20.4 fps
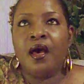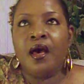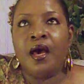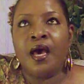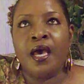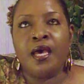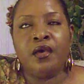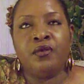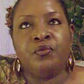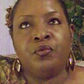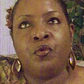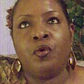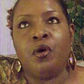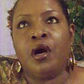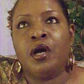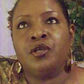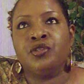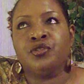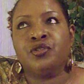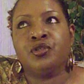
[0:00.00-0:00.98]
I have
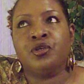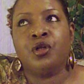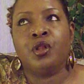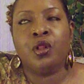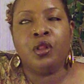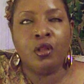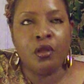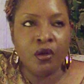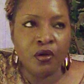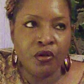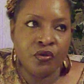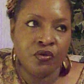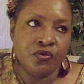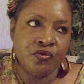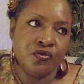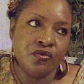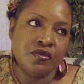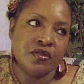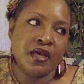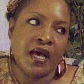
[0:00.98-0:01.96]
washed
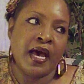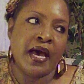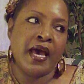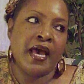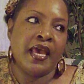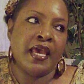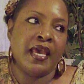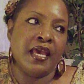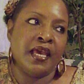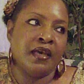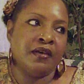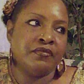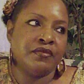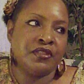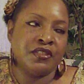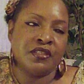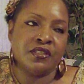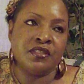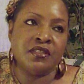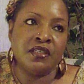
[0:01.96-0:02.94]
clothes. I have
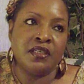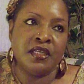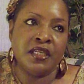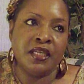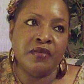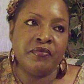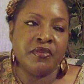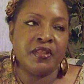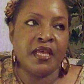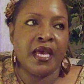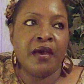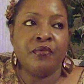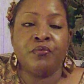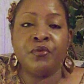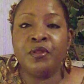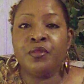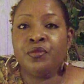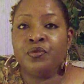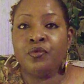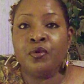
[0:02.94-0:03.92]
just done everything. I
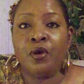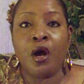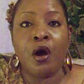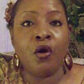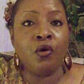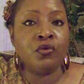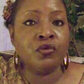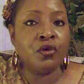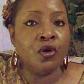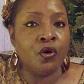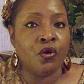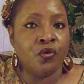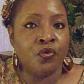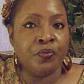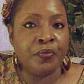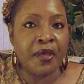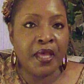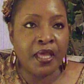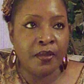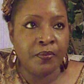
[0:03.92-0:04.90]
went through all the
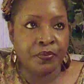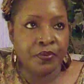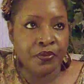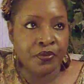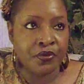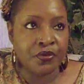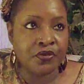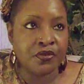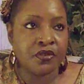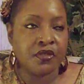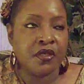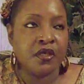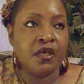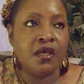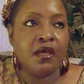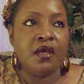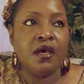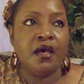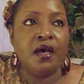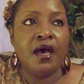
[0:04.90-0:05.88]
old papers.
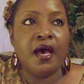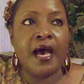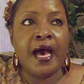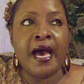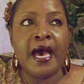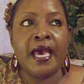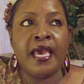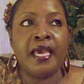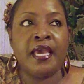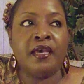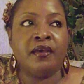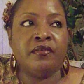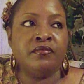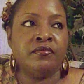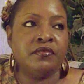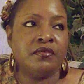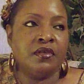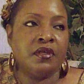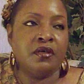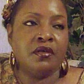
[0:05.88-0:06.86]
I have,
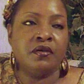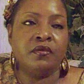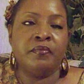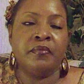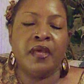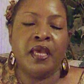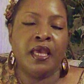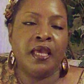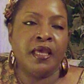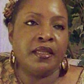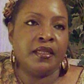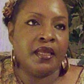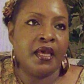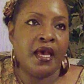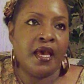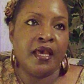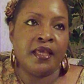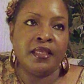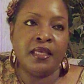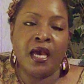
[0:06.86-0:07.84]
oh man,
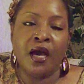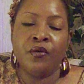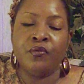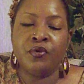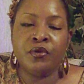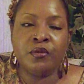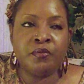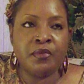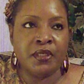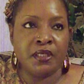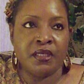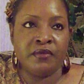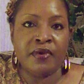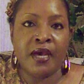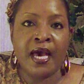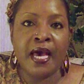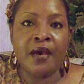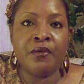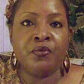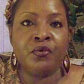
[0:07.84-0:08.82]
y'all wouldn't believe.
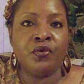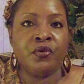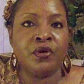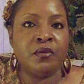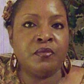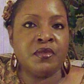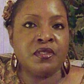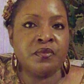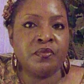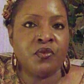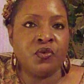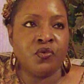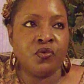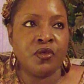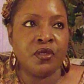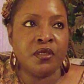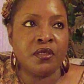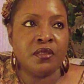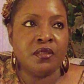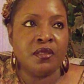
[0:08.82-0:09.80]
I woke up this
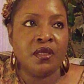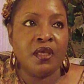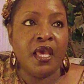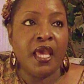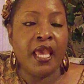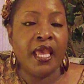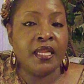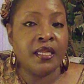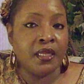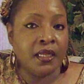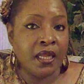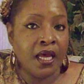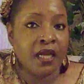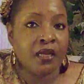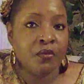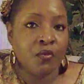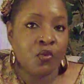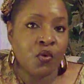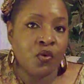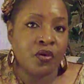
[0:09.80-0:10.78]
morning, and a lot
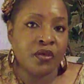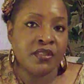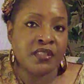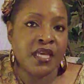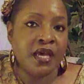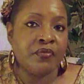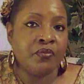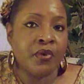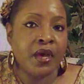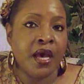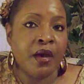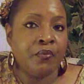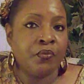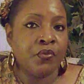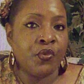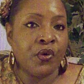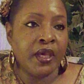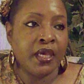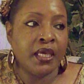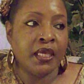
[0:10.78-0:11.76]
of mornings
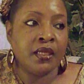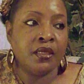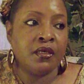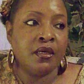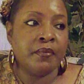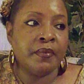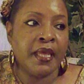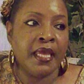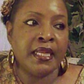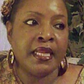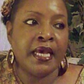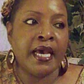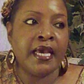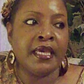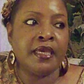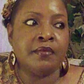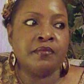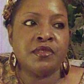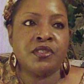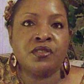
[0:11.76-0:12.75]
I'm waking up and I
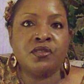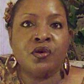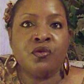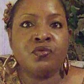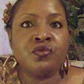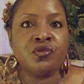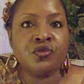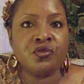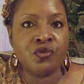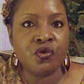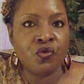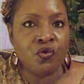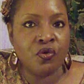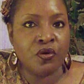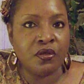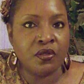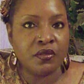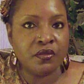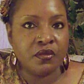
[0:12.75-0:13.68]
am so sore.